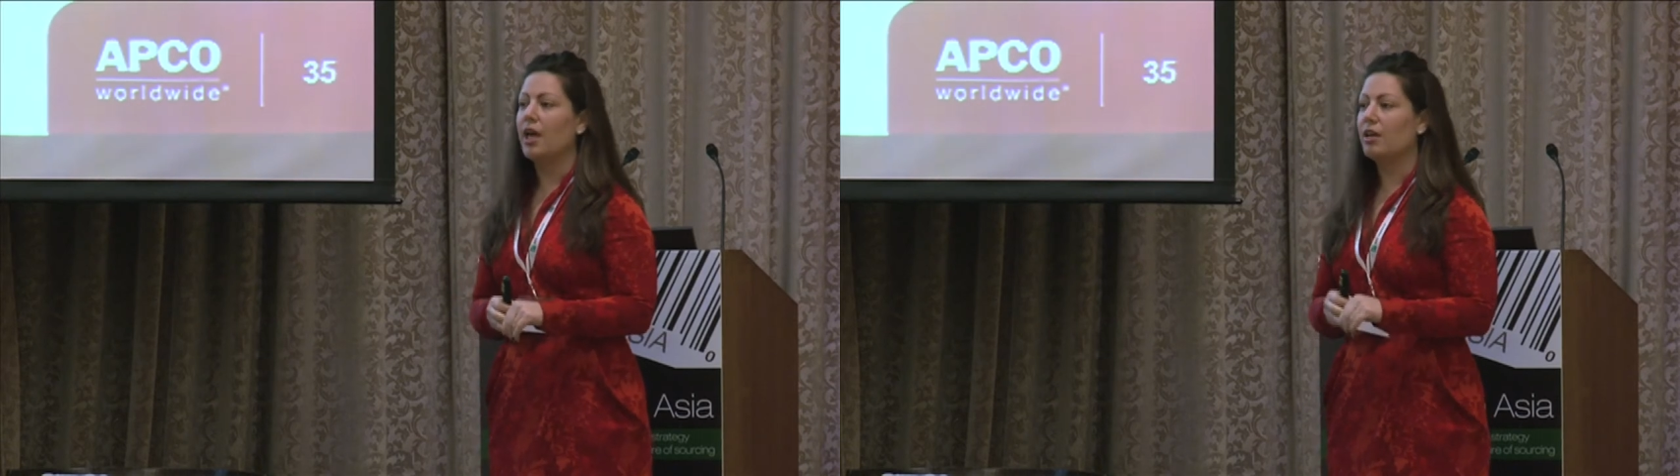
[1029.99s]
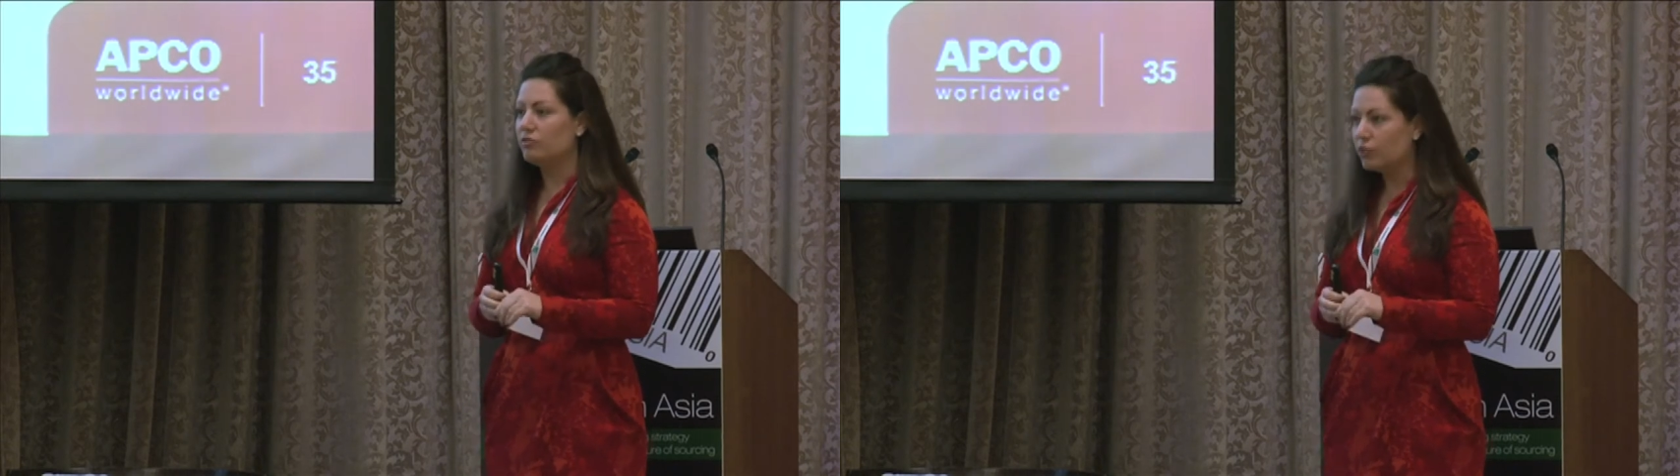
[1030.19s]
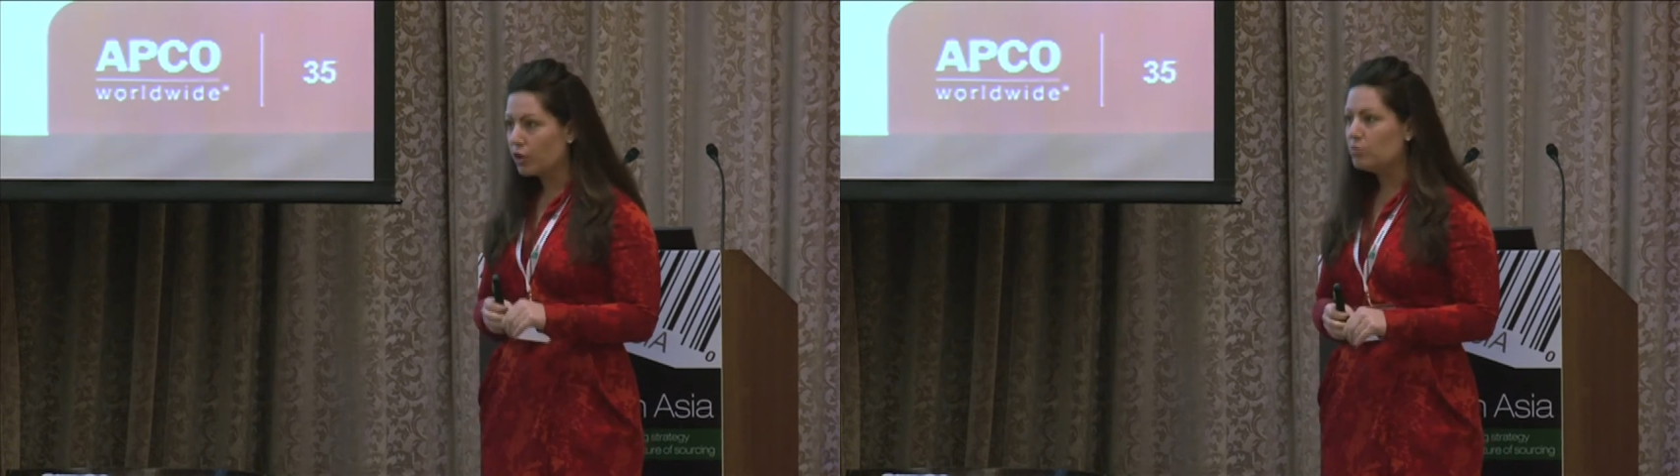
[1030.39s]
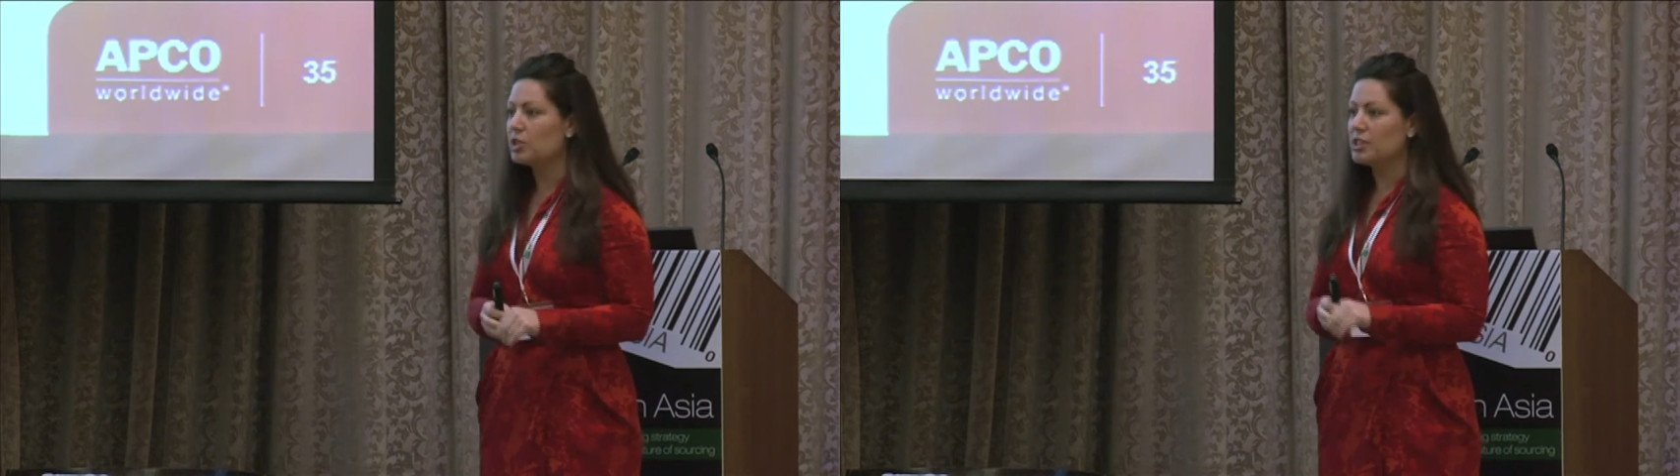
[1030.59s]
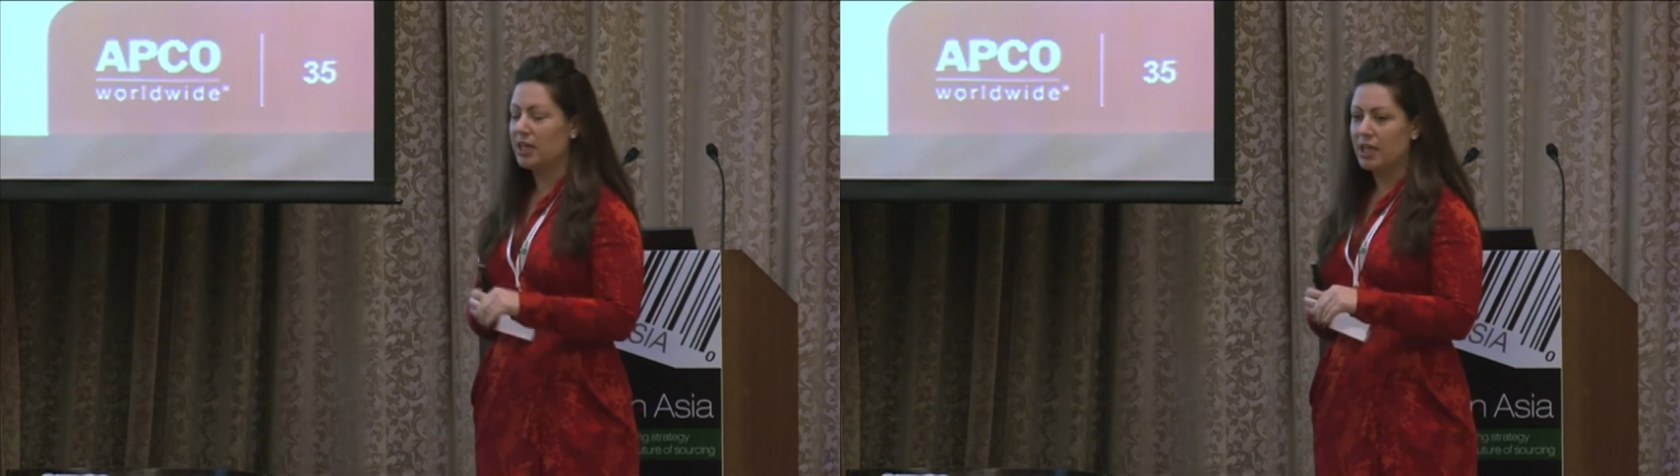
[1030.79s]
And foreign
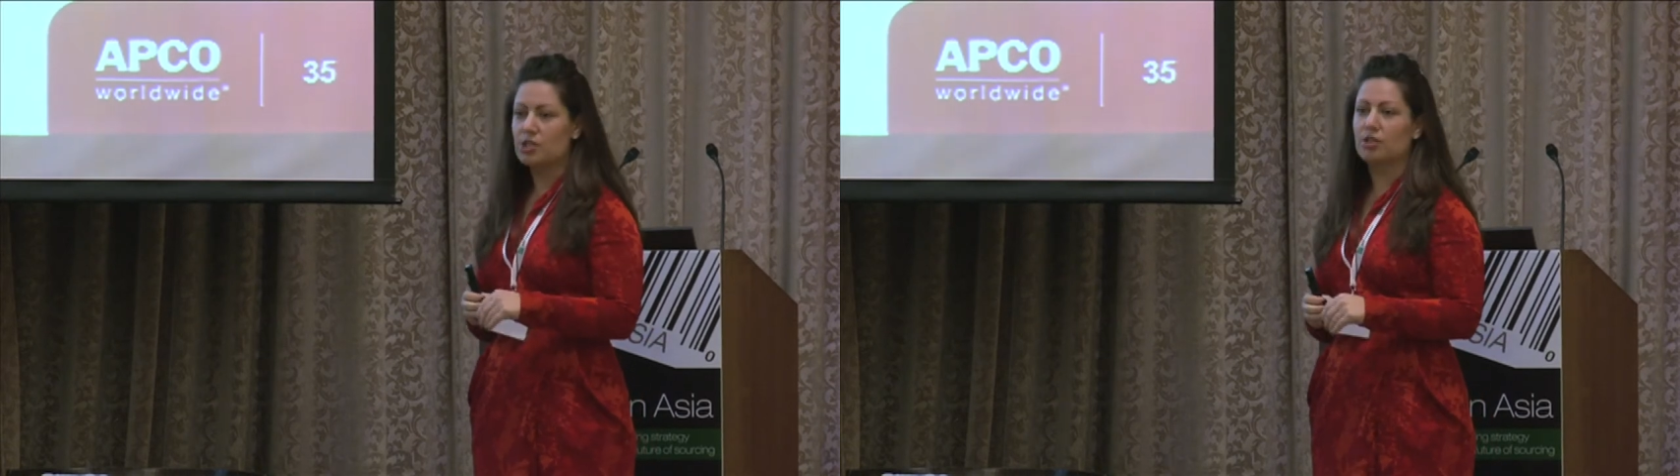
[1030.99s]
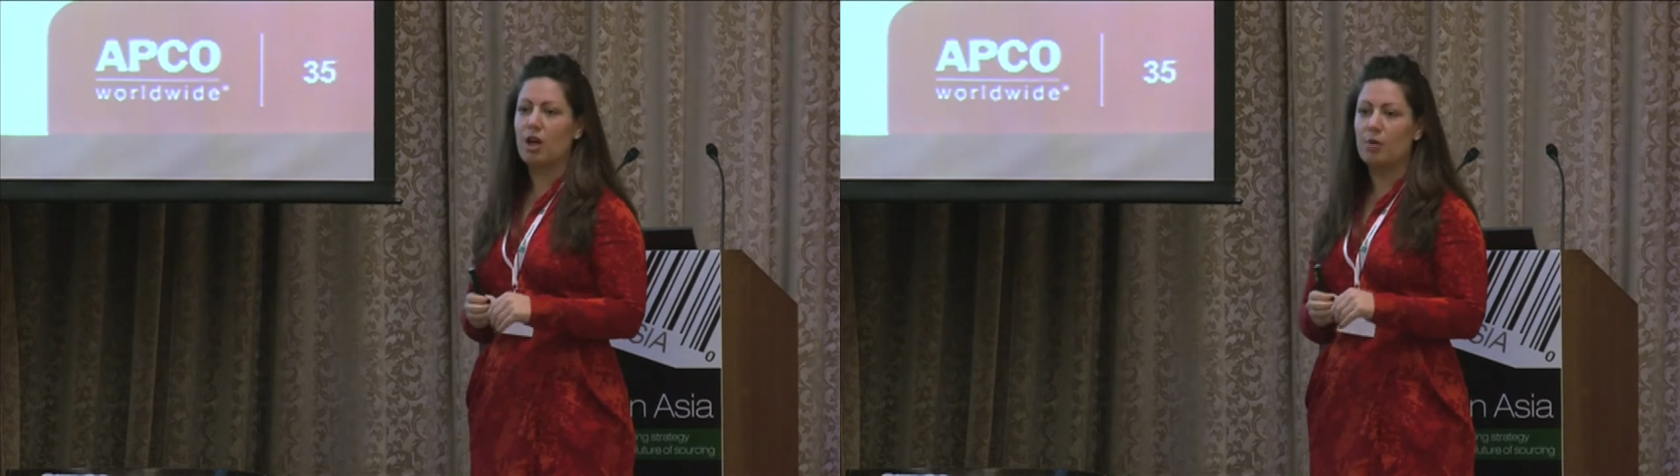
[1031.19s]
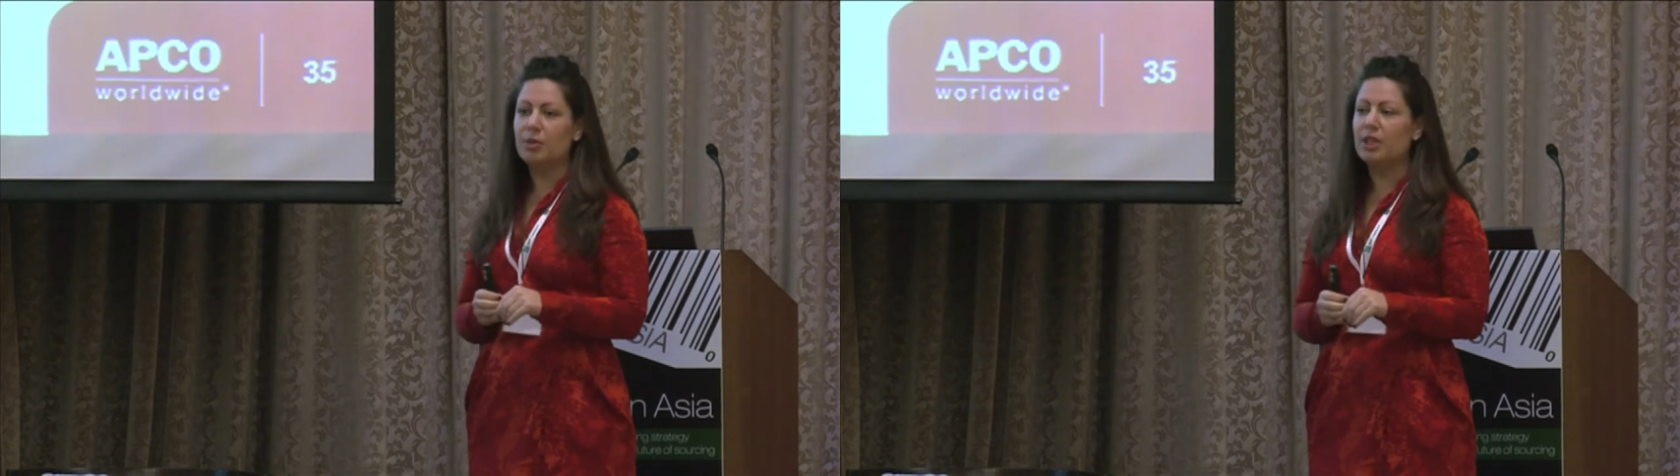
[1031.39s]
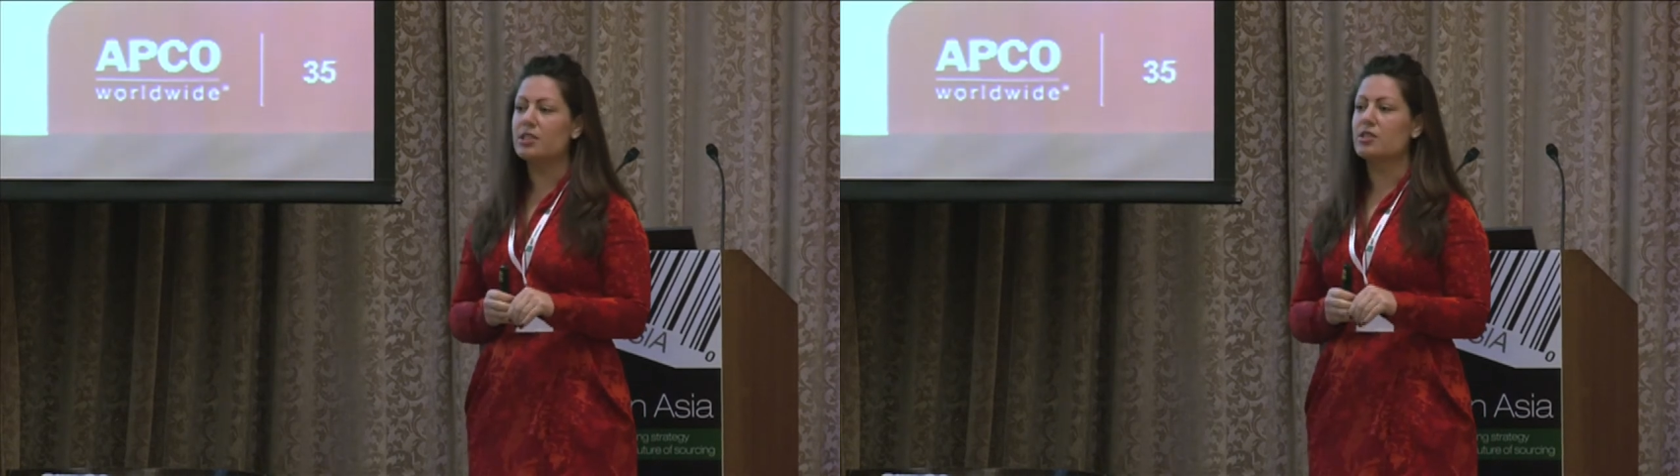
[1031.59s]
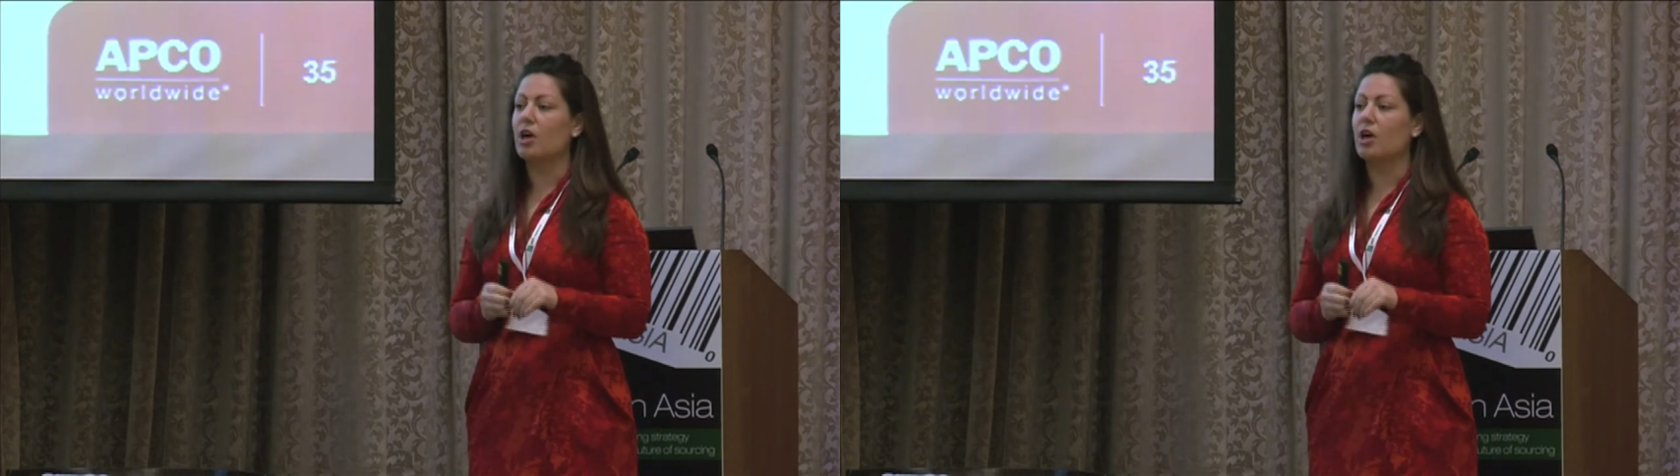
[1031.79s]
multinational companies